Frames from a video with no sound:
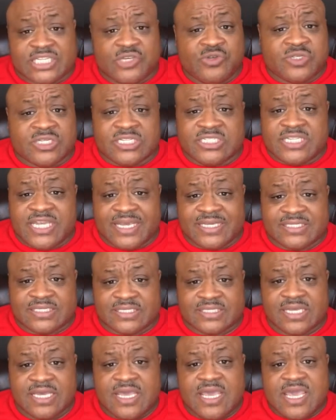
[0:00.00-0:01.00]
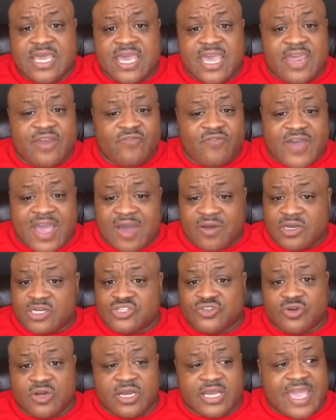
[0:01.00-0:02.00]
Houston, Texas, and found a
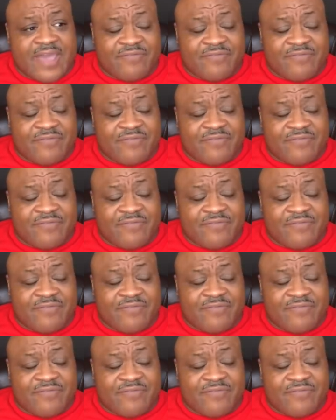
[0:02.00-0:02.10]
truck.